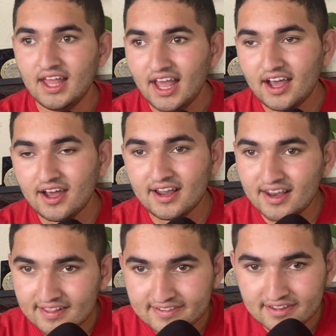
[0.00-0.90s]

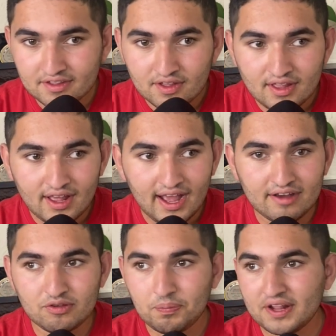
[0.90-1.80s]
Let's see how
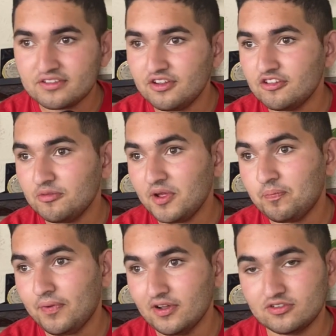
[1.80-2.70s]
we plan to use him. If
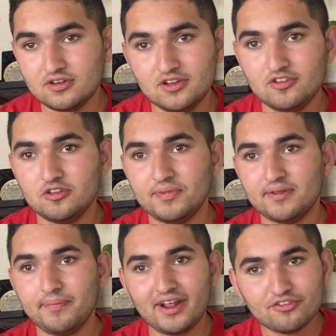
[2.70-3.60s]
Potts going to use him as a
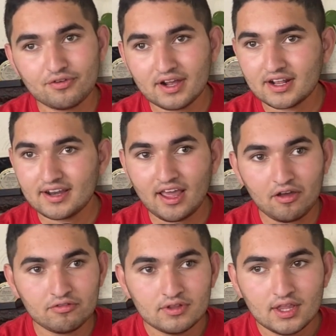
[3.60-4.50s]
main striker
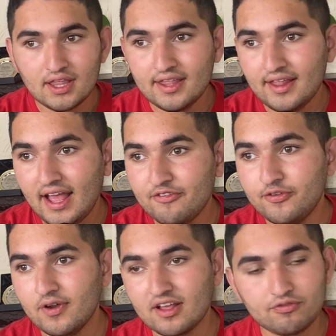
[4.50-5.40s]
now. I
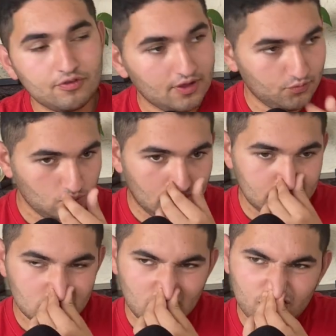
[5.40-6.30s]
feel like we will have
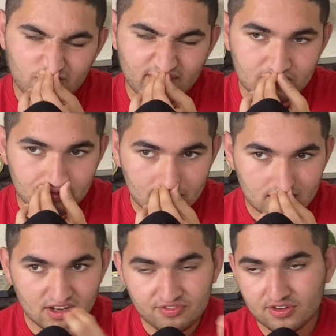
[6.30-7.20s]
to go for a main striker
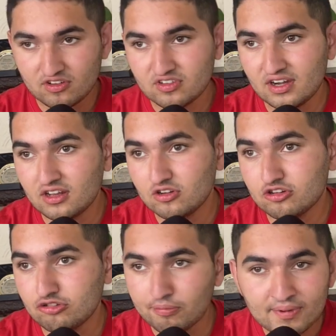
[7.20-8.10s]
if you're not signing a
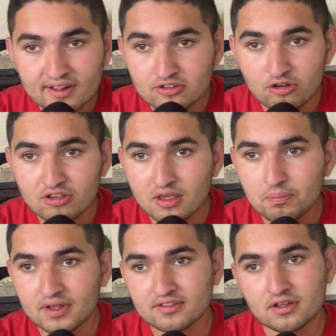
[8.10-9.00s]
top-class
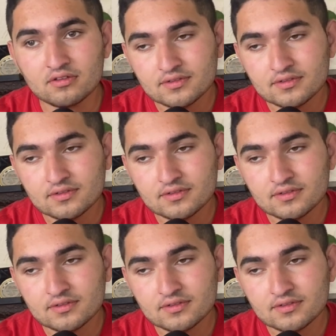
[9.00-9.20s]
goalkeeper. So